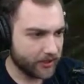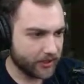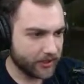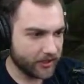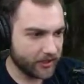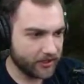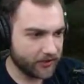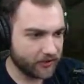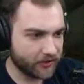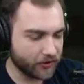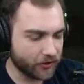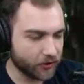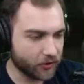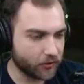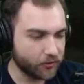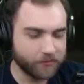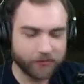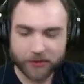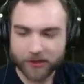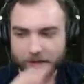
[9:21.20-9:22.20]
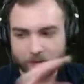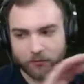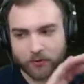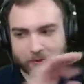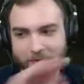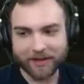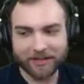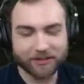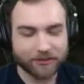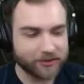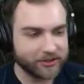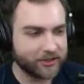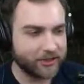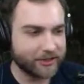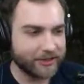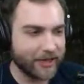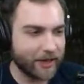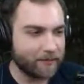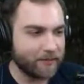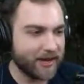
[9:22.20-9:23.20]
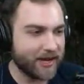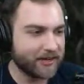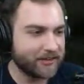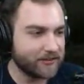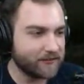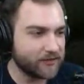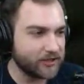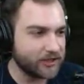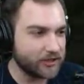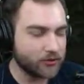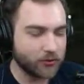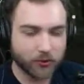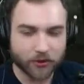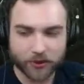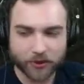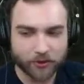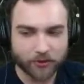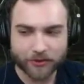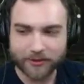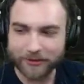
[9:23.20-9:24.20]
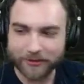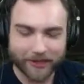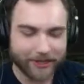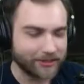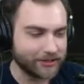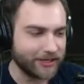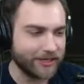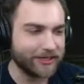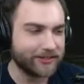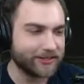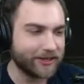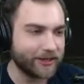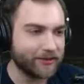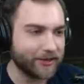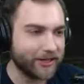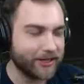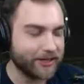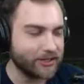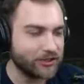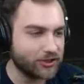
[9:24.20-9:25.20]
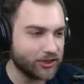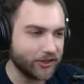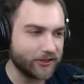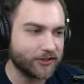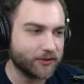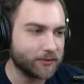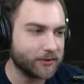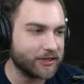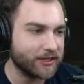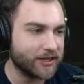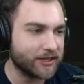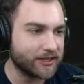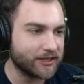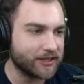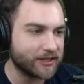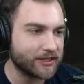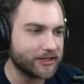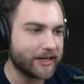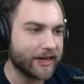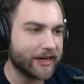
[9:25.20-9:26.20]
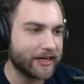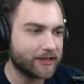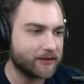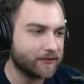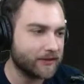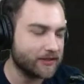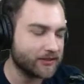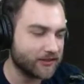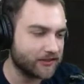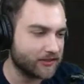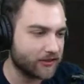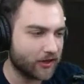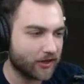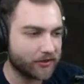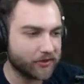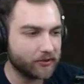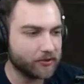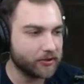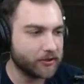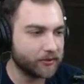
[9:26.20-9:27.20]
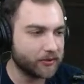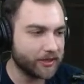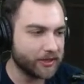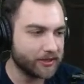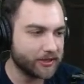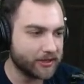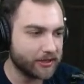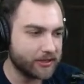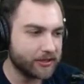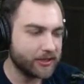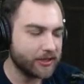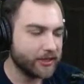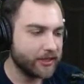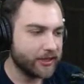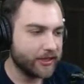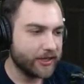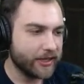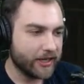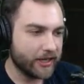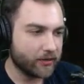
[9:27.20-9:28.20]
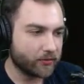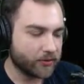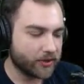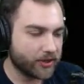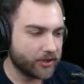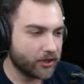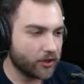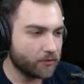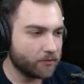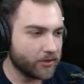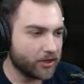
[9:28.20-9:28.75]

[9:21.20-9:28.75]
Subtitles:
So we basically took that massive detour to go kill that chainsaw lady just so we can get the key to activate this gondola right here. And we're gonna go meet